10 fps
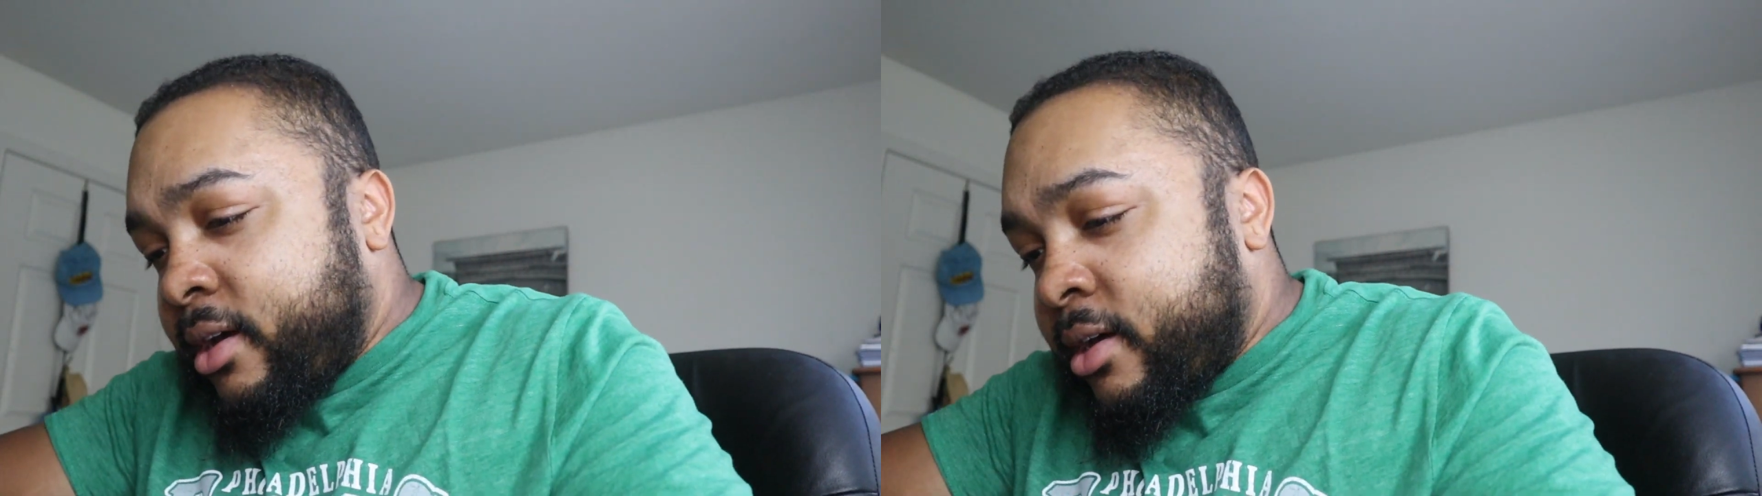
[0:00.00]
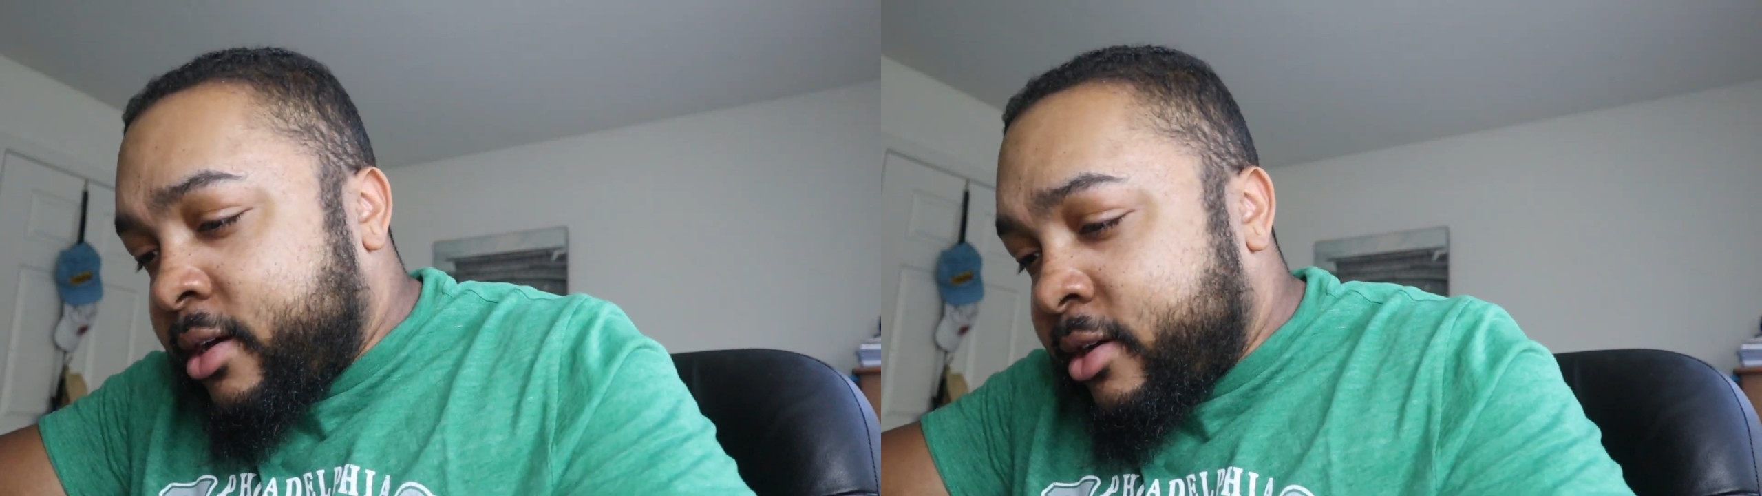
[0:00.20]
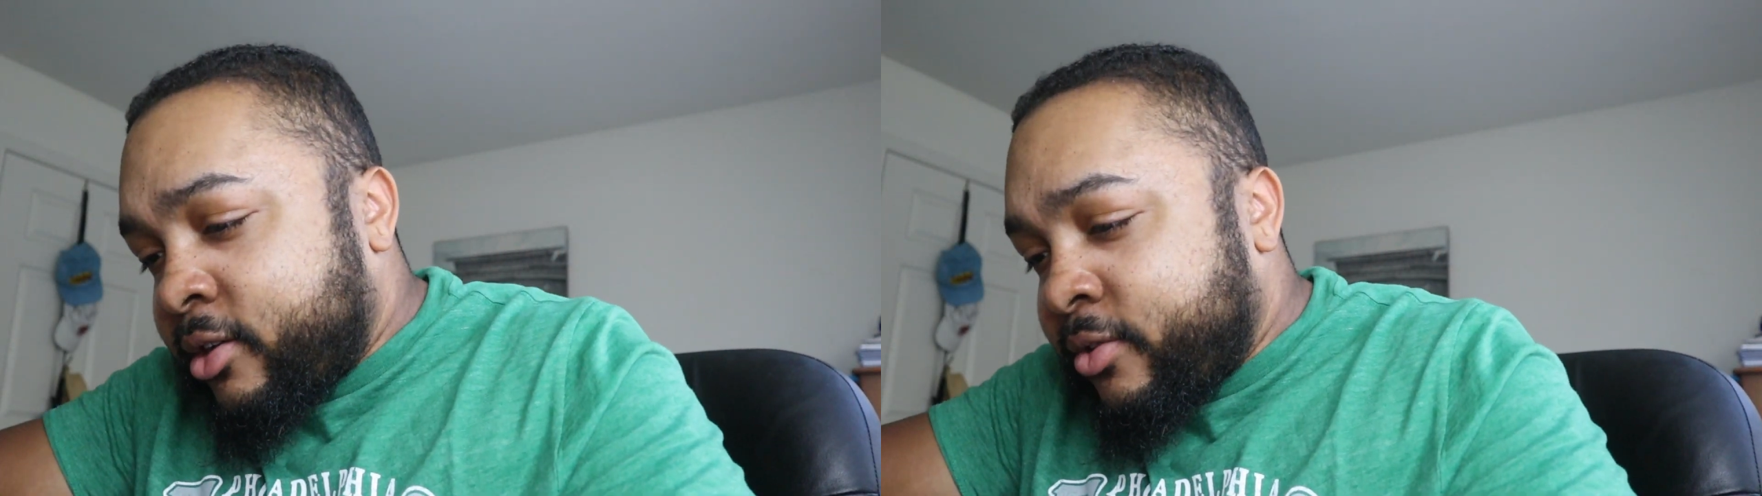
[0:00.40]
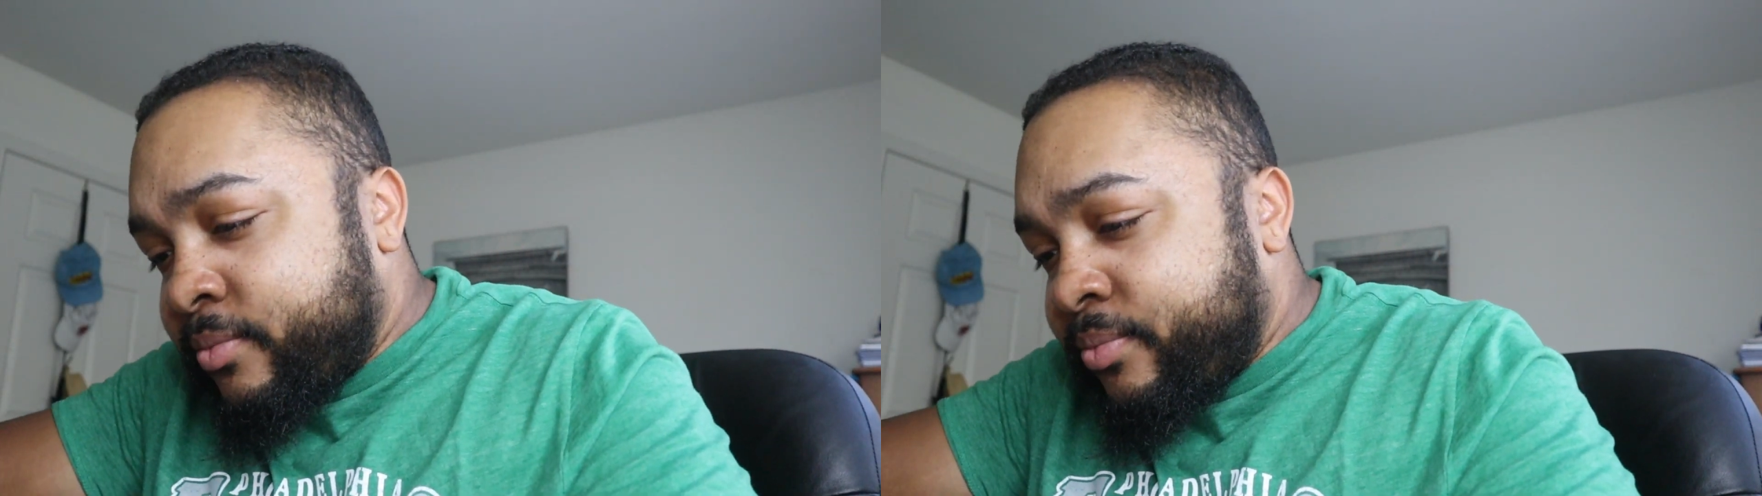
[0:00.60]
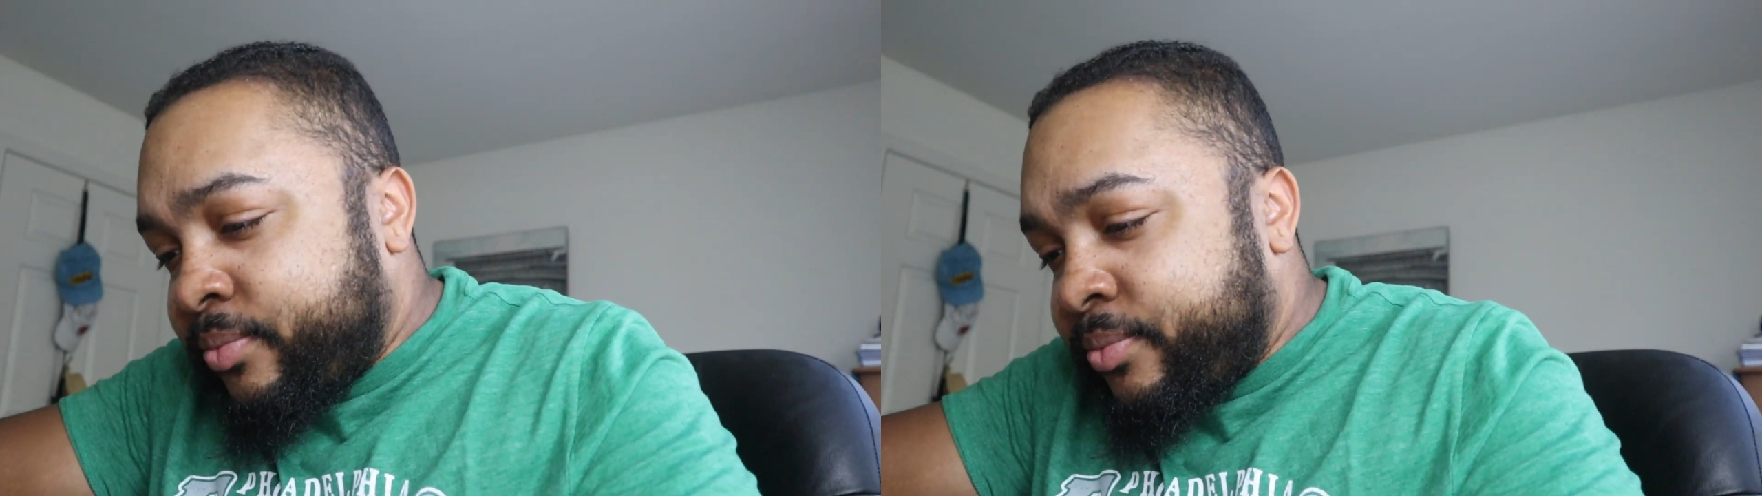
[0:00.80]

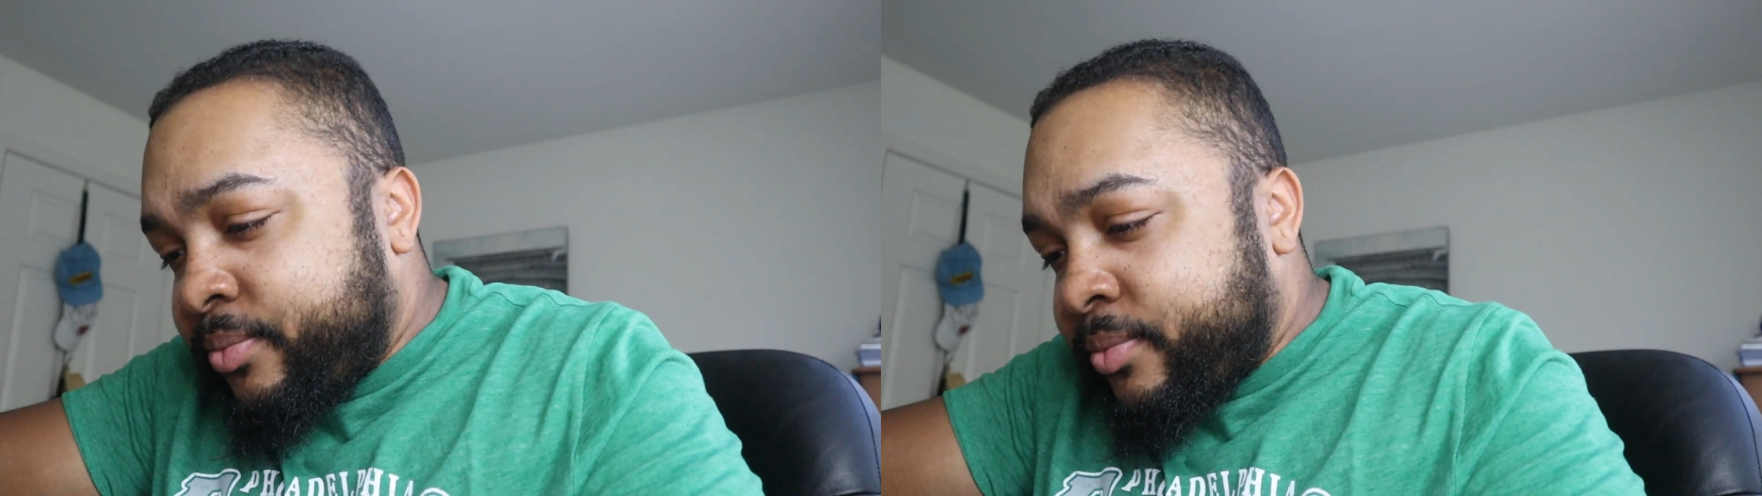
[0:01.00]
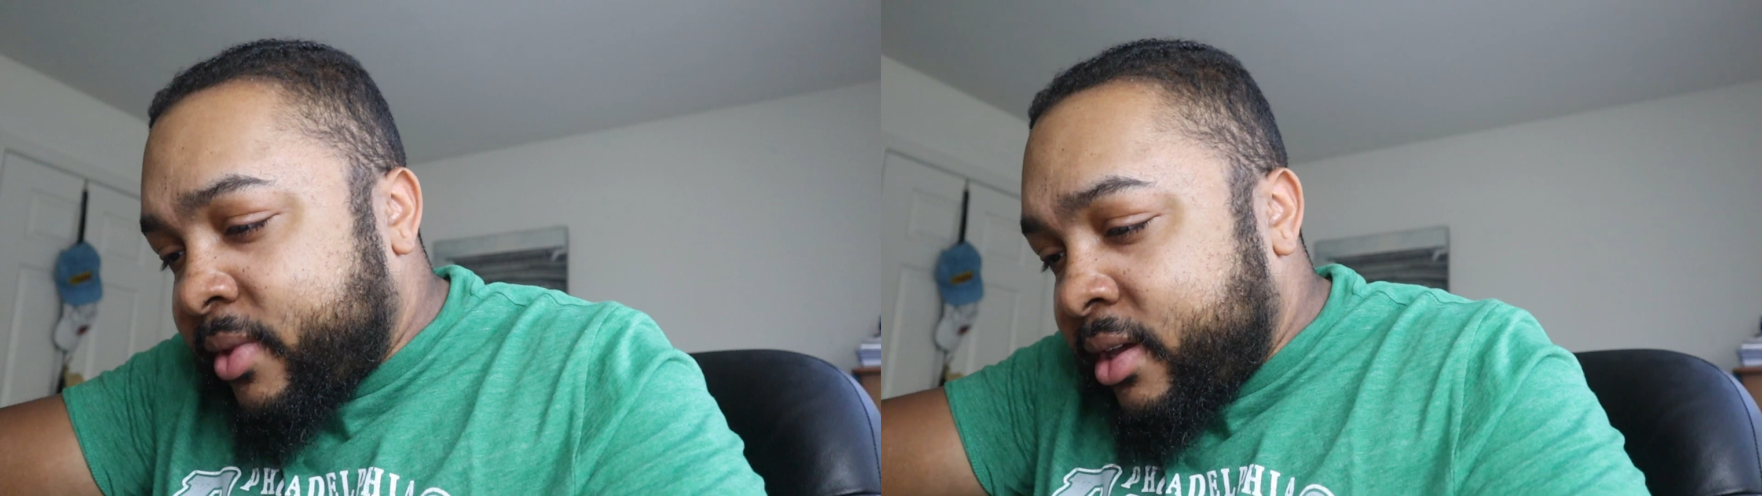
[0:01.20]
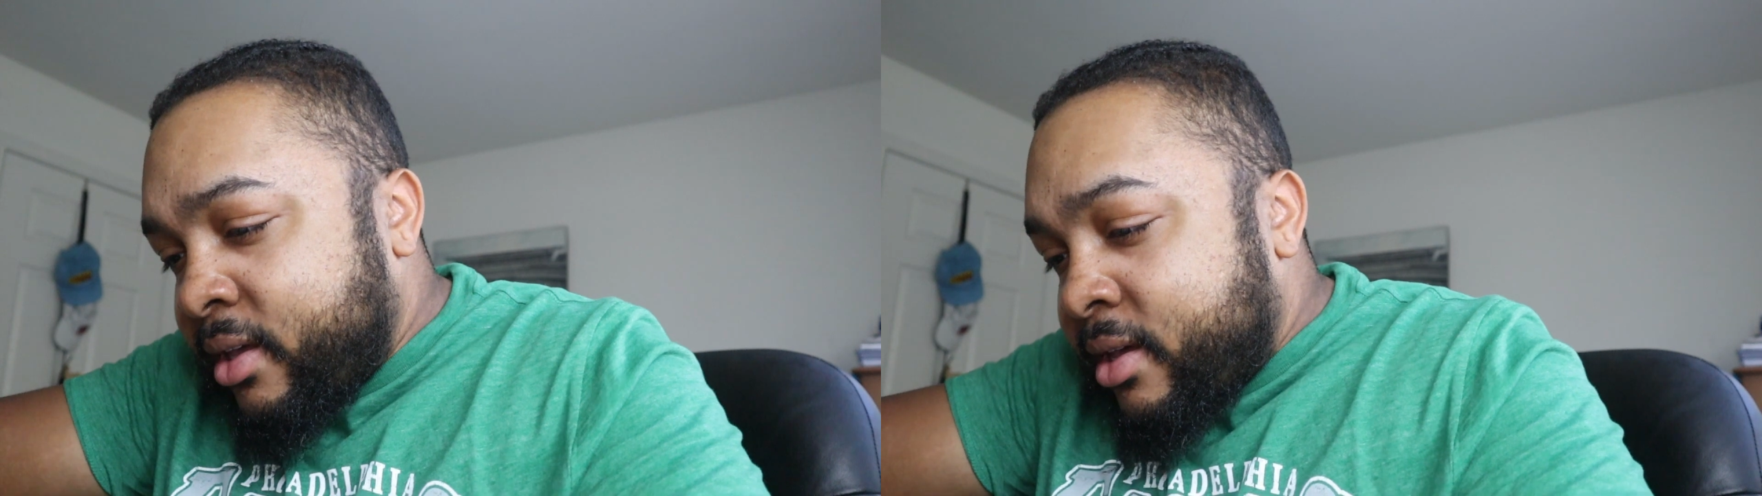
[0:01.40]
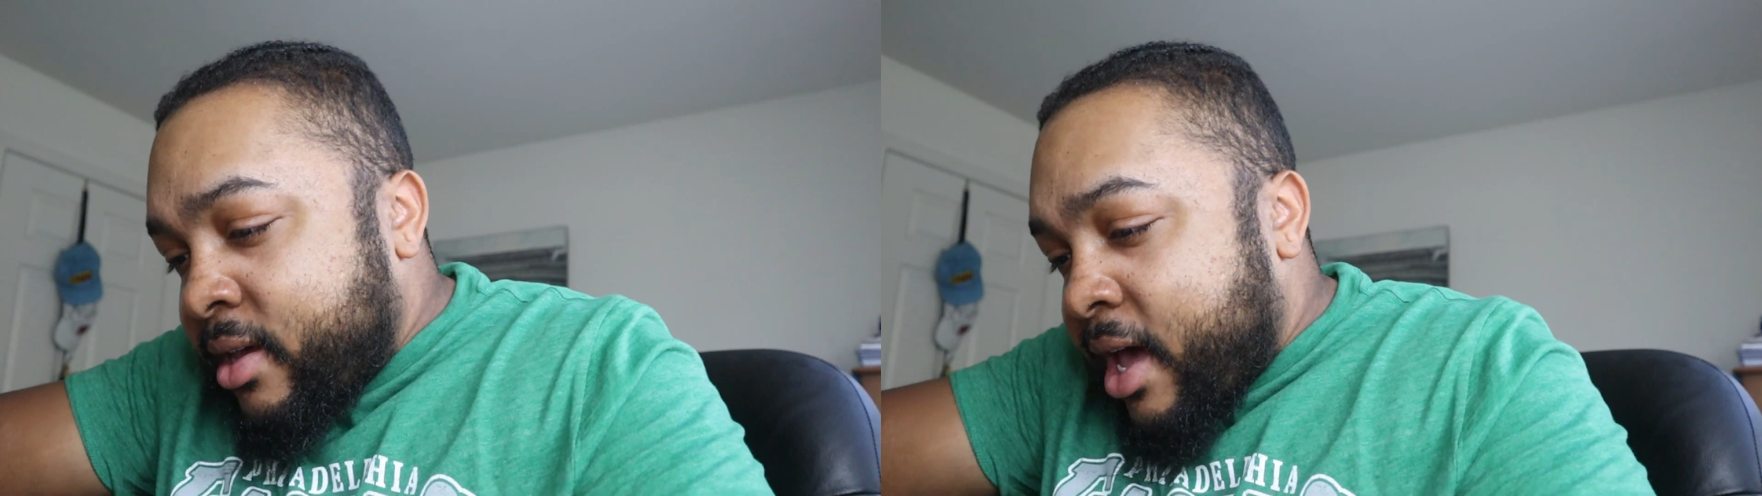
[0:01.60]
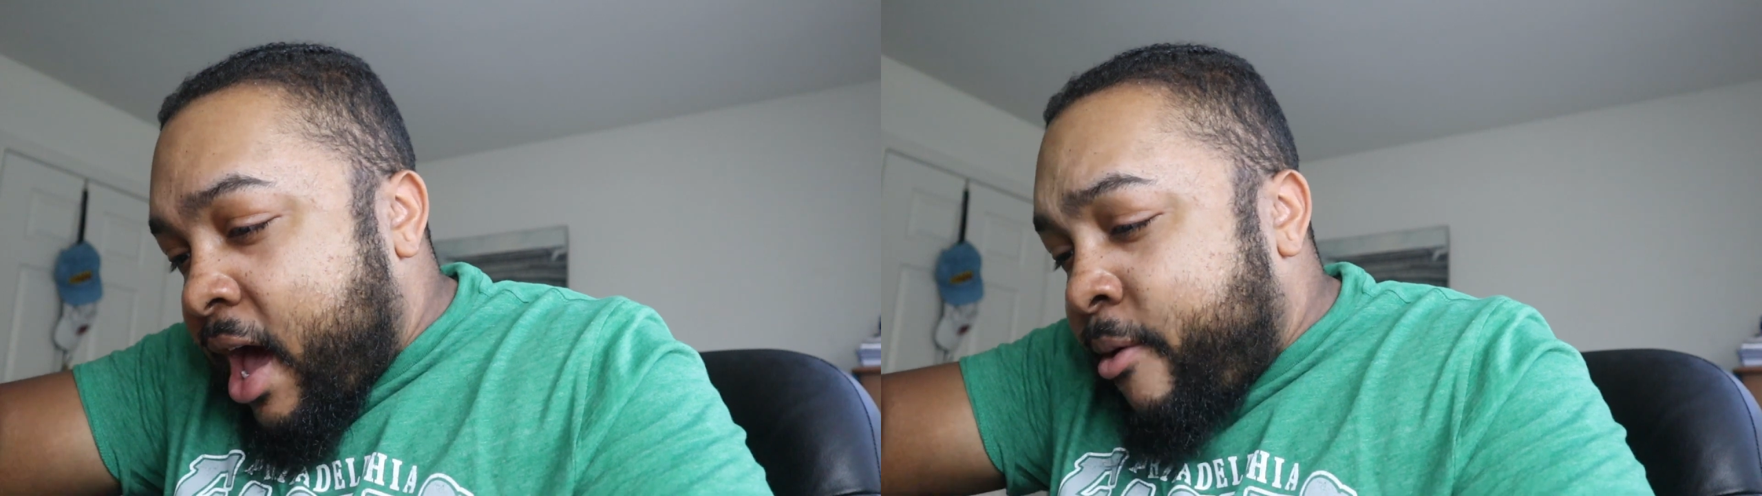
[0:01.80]
I
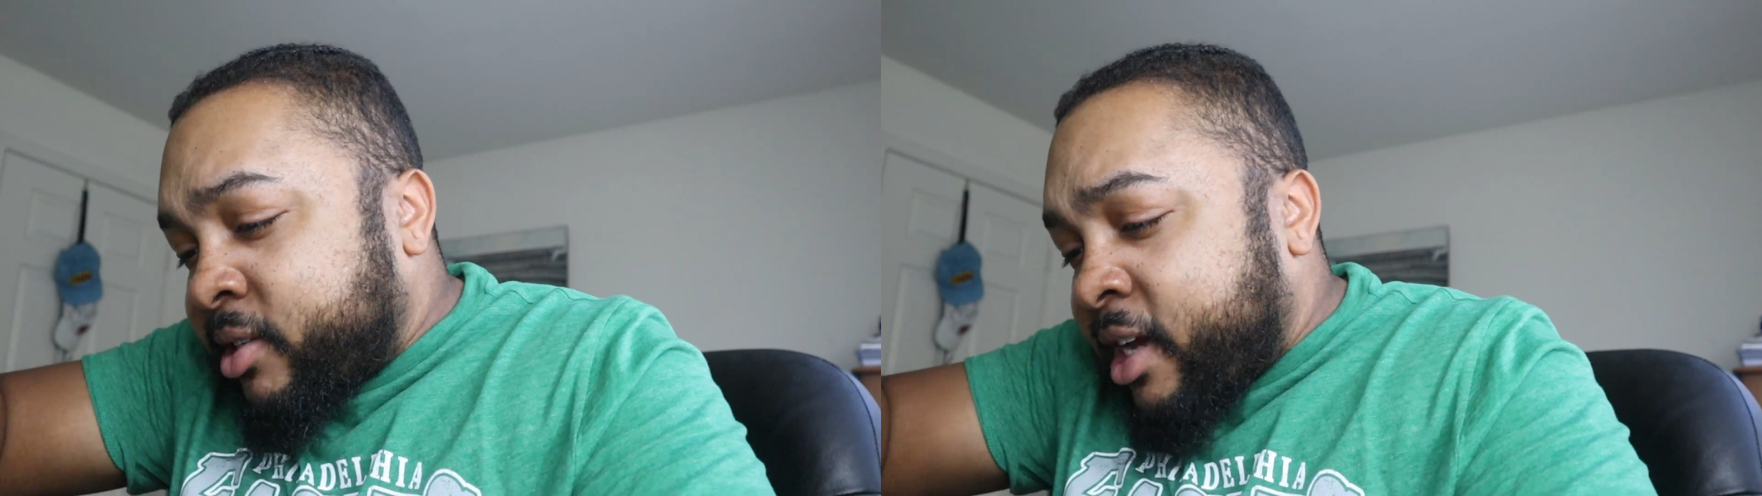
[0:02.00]
was